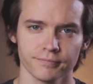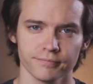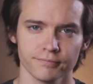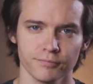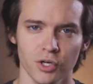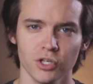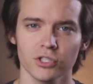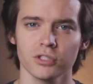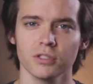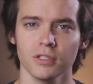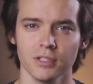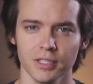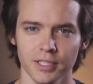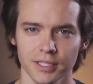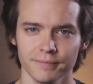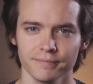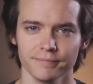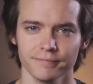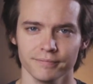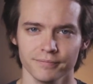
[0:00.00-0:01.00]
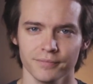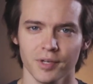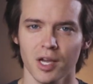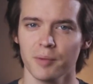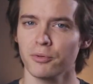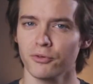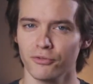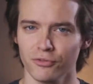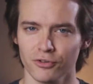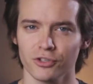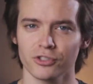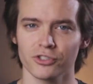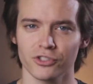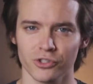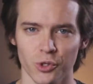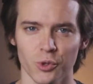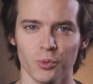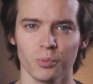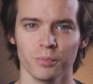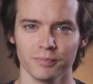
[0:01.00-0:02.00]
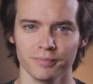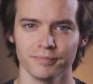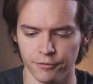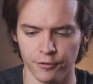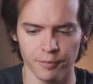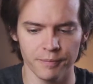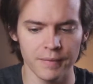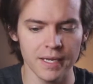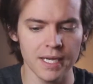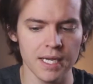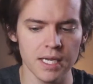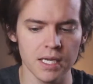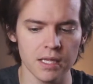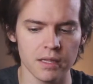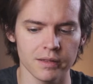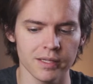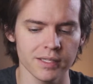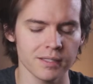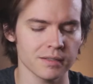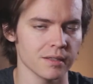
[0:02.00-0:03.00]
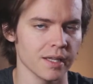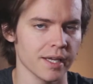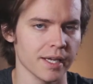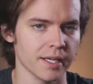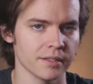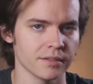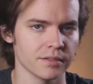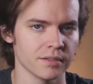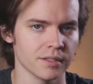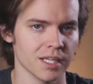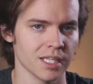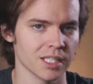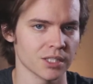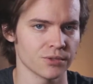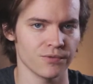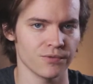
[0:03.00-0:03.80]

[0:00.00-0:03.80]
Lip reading: personally, I prefer zoom. For me, this lens is